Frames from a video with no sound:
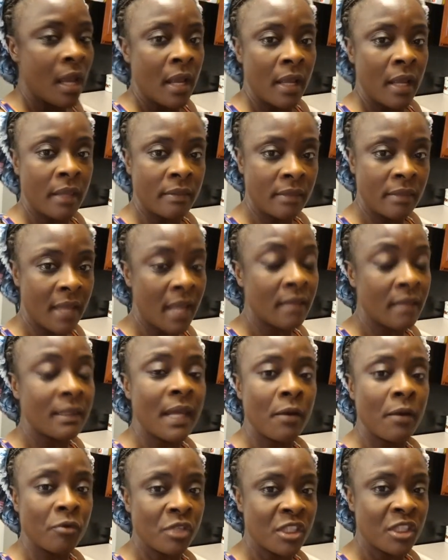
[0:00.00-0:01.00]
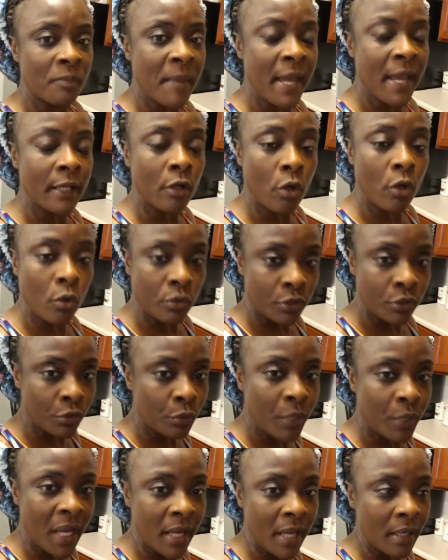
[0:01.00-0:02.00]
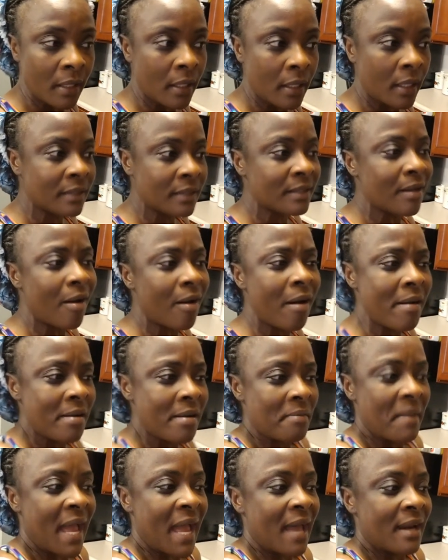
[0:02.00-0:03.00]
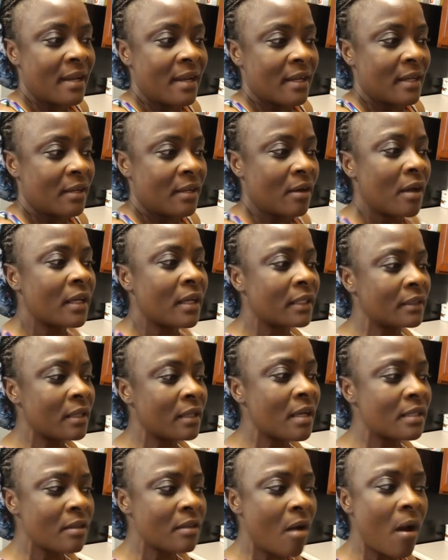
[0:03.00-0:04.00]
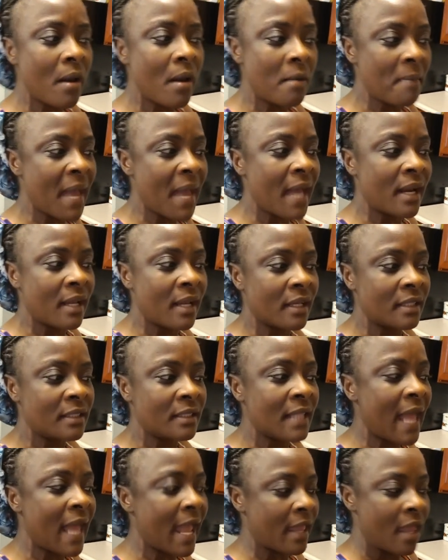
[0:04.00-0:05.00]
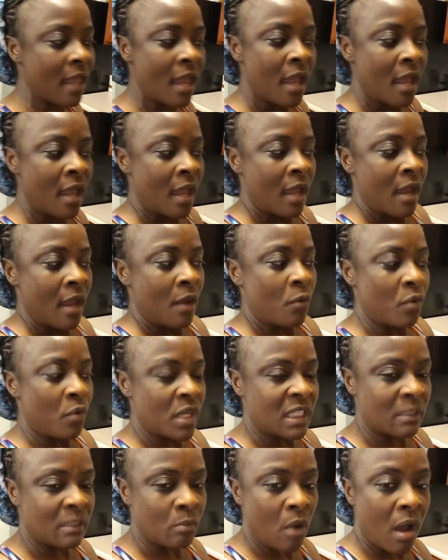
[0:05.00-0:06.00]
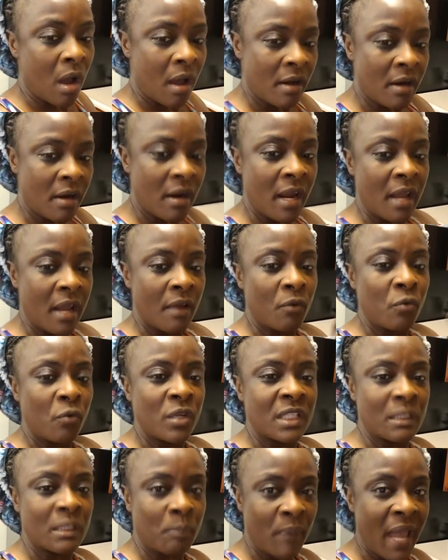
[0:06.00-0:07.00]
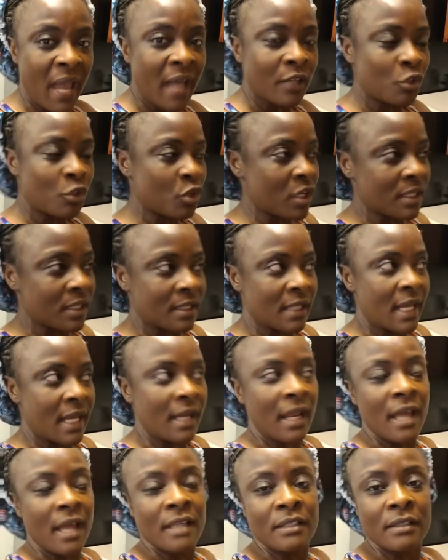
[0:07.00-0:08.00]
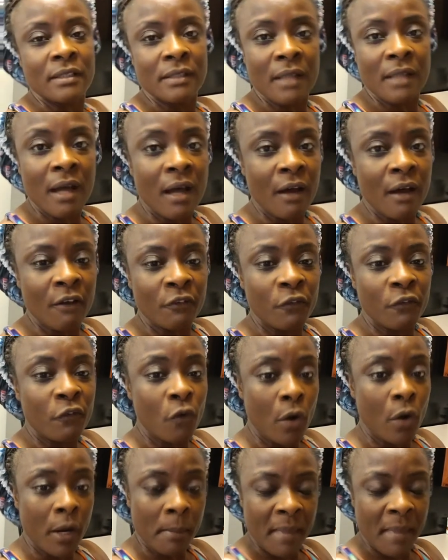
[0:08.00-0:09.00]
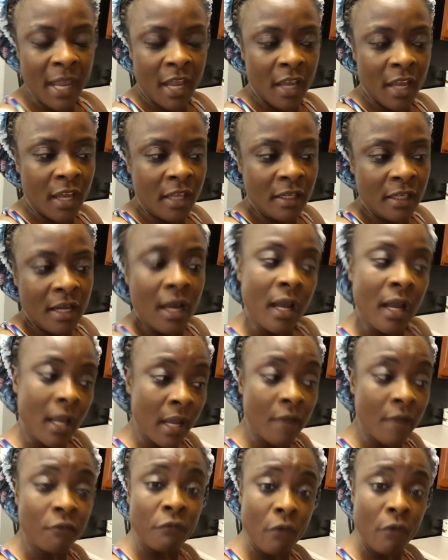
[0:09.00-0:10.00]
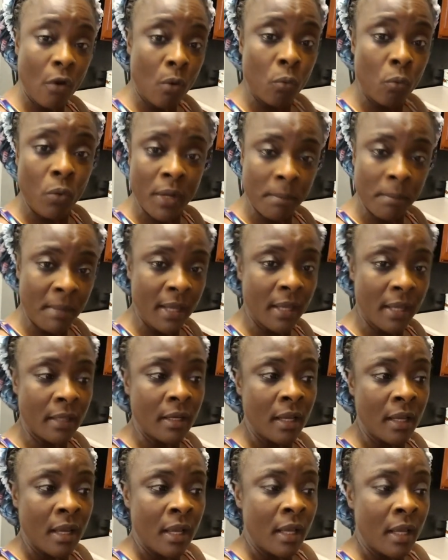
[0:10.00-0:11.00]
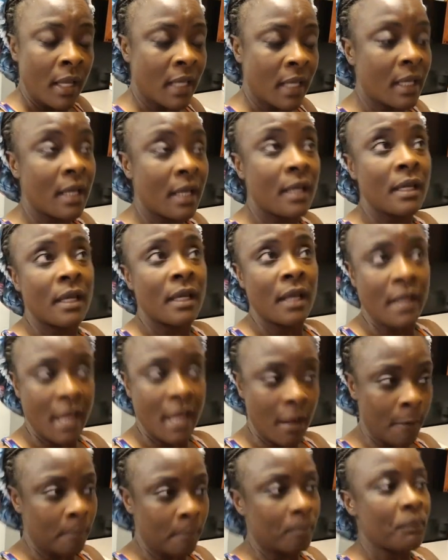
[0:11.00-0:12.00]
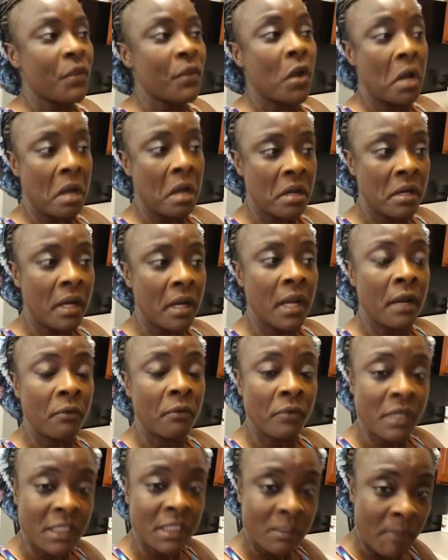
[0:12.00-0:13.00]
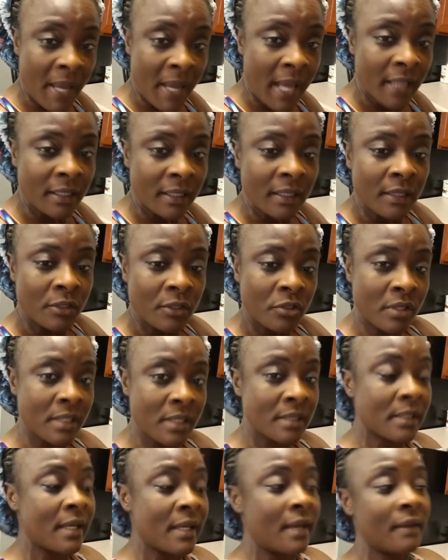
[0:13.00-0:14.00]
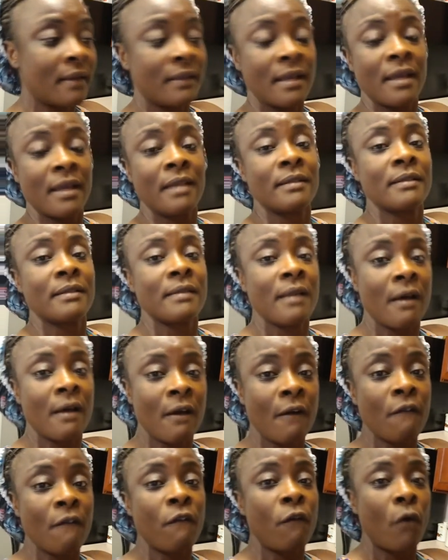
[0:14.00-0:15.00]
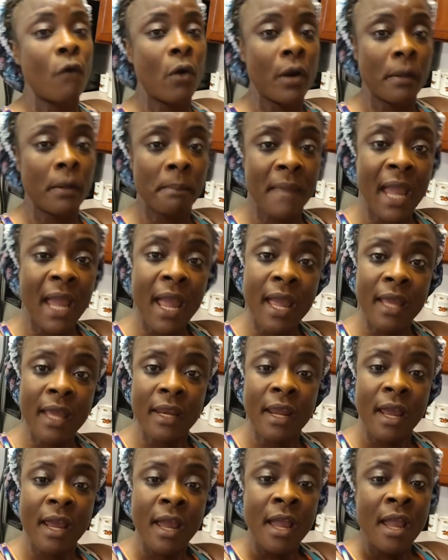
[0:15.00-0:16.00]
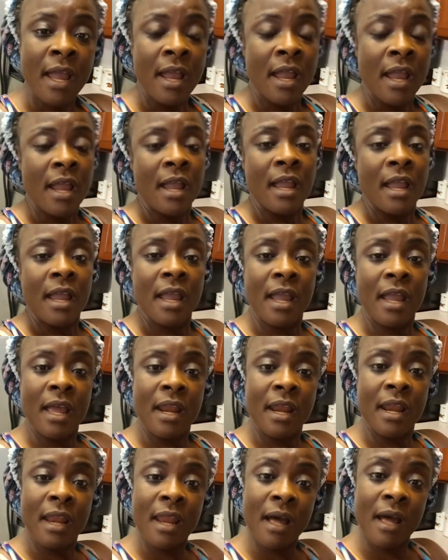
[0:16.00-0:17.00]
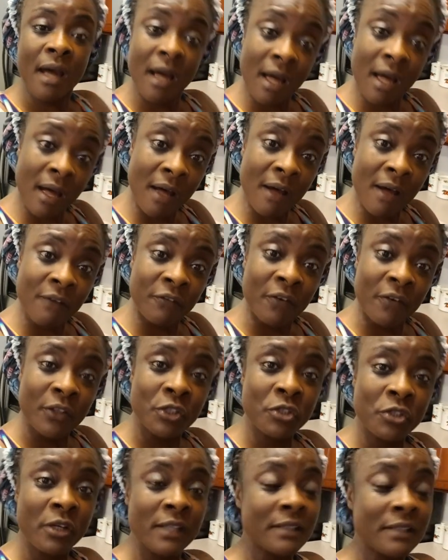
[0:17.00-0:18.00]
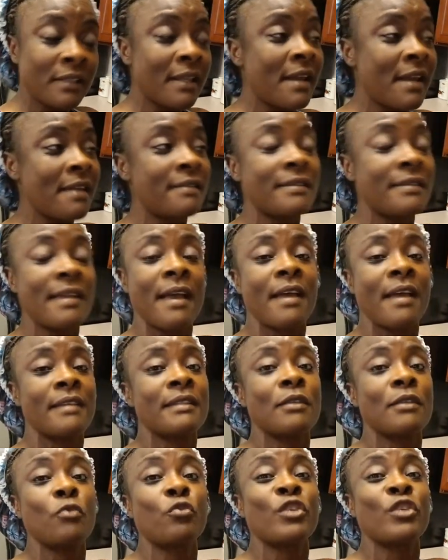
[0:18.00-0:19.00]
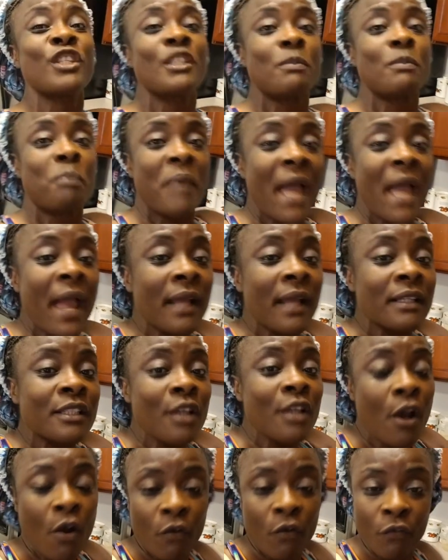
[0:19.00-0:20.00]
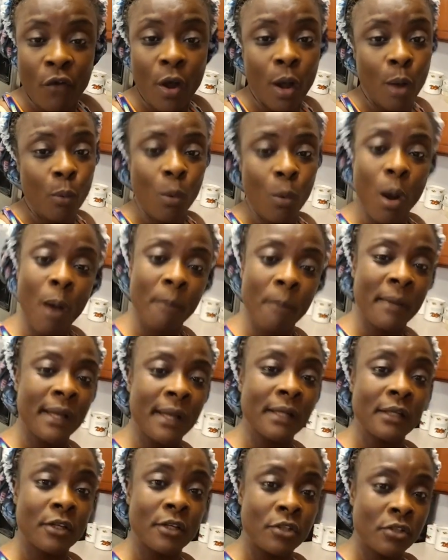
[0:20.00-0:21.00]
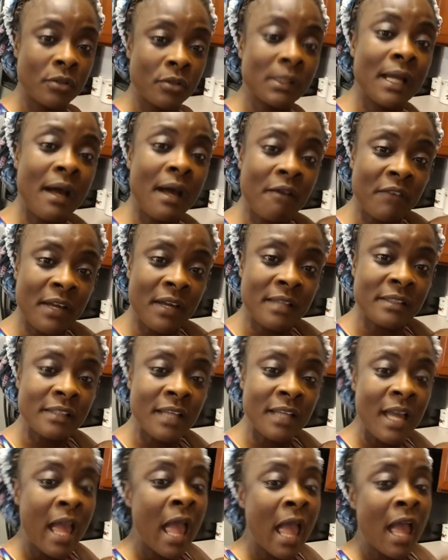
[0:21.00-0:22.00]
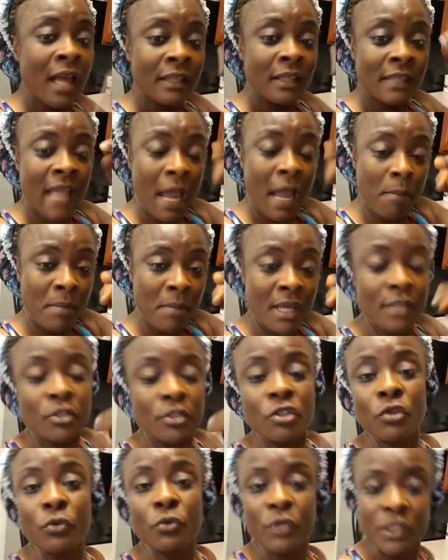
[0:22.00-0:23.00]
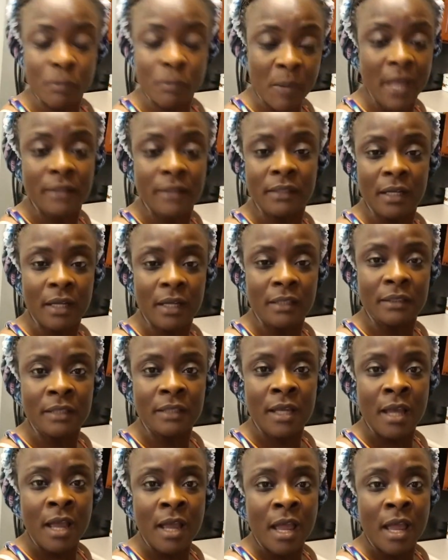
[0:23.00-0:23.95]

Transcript: and then that respect goes away. It's automatic. It, uh, it's, it's automatic. It's like res, honor and respect translate as love for a man, and for women, it, it yep, honor and respect translate as love for a man, and love translates as respect for a woman. You love us, that means you respect us.